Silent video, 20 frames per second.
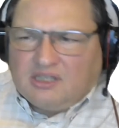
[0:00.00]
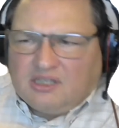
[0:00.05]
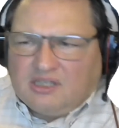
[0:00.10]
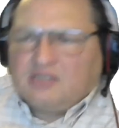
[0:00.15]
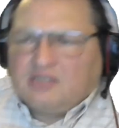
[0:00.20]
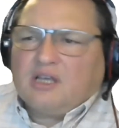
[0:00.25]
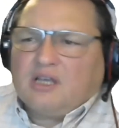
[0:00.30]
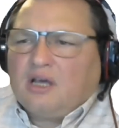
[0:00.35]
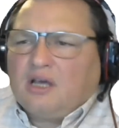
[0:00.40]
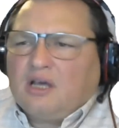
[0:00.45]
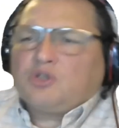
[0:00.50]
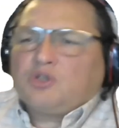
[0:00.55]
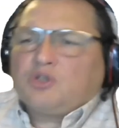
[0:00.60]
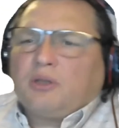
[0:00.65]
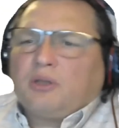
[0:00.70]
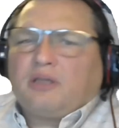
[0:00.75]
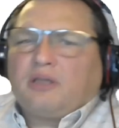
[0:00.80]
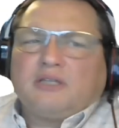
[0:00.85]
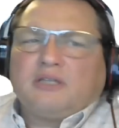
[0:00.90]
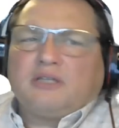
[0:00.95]
It's
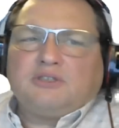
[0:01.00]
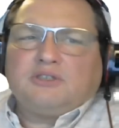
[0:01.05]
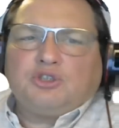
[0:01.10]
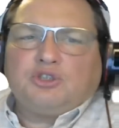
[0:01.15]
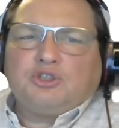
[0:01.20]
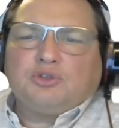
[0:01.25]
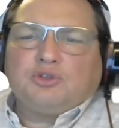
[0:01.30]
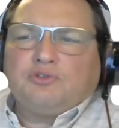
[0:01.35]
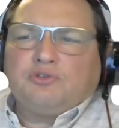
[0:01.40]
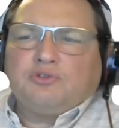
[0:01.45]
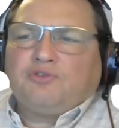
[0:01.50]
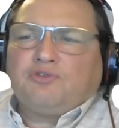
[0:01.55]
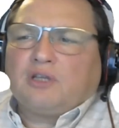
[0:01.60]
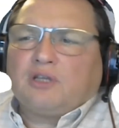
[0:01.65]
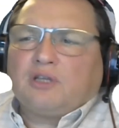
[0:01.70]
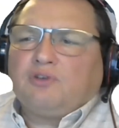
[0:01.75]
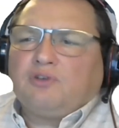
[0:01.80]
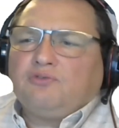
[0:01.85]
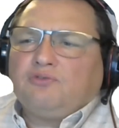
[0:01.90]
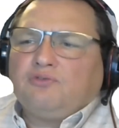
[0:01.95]
actually related to the
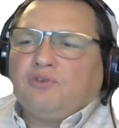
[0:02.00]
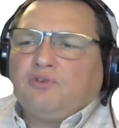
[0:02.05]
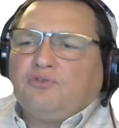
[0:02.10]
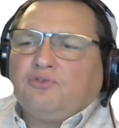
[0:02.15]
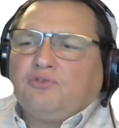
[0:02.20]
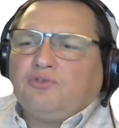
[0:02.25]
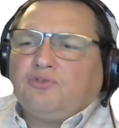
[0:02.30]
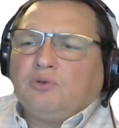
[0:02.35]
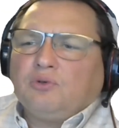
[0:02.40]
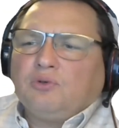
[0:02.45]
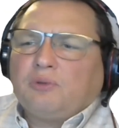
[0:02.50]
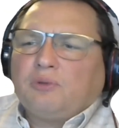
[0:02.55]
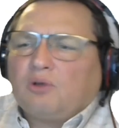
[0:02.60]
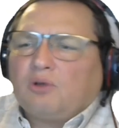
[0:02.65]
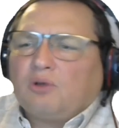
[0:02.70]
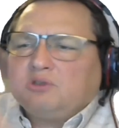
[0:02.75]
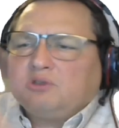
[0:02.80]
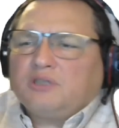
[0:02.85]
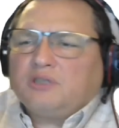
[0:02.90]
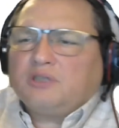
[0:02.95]
fact that the full
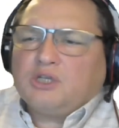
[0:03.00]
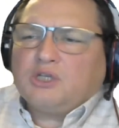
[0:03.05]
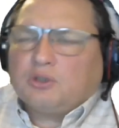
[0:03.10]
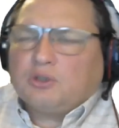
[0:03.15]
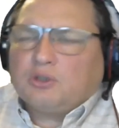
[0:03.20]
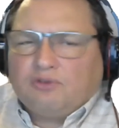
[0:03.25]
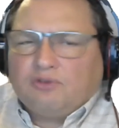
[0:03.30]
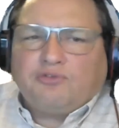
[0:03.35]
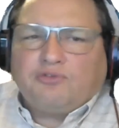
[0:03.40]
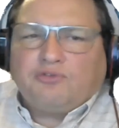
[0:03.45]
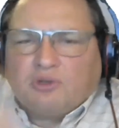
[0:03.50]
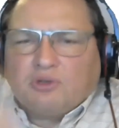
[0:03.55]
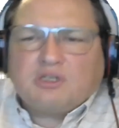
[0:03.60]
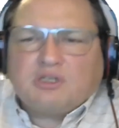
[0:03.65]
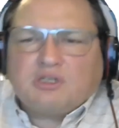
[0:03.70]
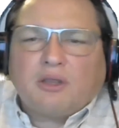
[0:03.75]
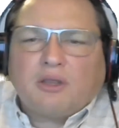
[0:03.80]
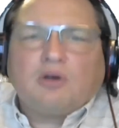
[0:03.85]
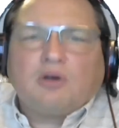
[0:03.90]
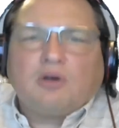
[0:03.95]
rotation, the full
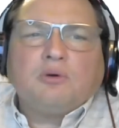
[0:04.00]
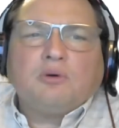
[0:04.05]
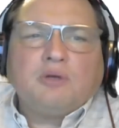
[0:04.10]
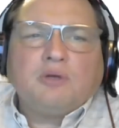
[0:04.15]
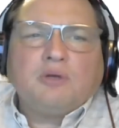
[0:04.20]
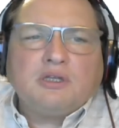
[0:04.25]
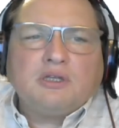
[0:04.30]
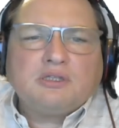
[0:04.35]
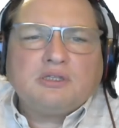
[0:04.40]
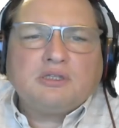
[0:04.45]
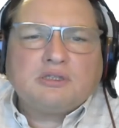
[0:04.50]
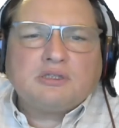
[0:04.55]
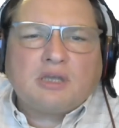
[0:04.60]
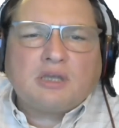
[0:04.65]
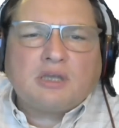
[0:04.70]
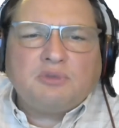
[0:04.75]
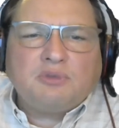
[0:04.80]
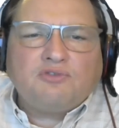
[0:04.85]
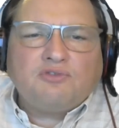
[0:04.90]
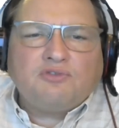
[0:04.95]
circle, is
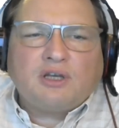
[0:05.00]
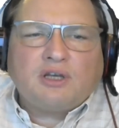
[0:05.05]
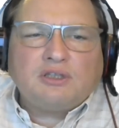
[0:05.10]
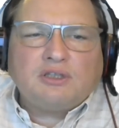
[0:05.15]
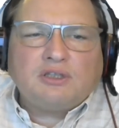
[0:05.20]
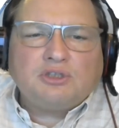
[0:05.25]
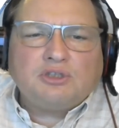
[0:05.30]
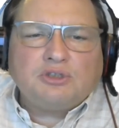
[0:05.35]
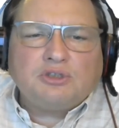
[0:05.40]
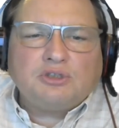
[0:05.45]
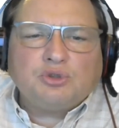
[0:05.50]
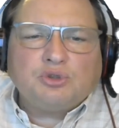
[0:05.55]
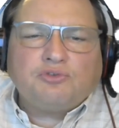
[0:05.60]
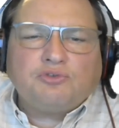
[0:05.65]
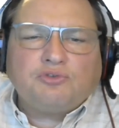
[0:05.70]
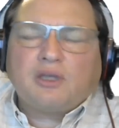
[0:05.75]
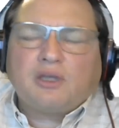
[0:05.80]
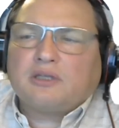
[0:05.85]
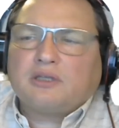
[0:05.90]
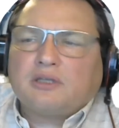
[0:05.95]
subdivided
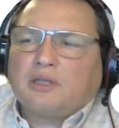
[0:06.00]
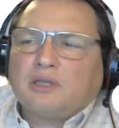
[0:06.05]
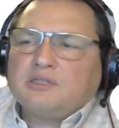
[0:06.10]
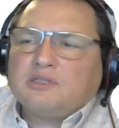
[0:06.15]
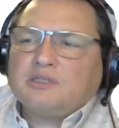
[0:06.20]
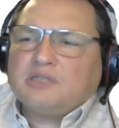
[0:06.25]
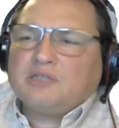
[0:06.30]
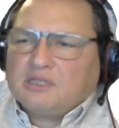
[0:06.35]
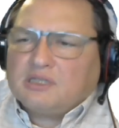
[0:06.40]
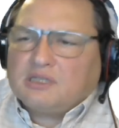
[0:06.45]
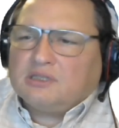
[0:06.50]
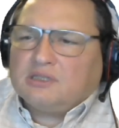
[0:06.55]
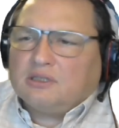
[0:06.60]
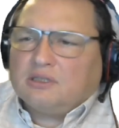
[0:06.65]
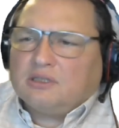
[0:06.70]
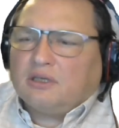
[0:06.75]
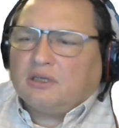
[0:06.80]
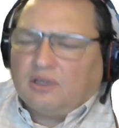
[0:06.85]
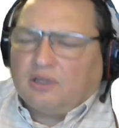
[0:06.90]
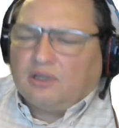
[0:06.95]
into
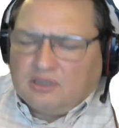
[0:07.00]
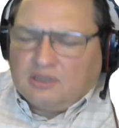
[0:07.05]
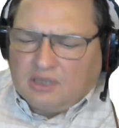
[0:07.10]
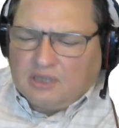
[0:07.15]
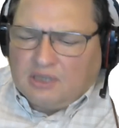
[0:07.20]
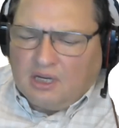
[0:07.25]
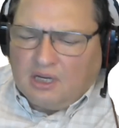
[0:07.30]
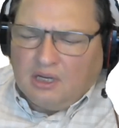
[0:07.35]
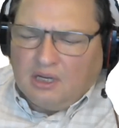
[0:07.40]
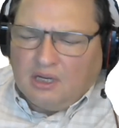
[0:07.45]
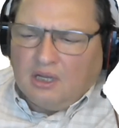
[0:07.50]
360 degrees.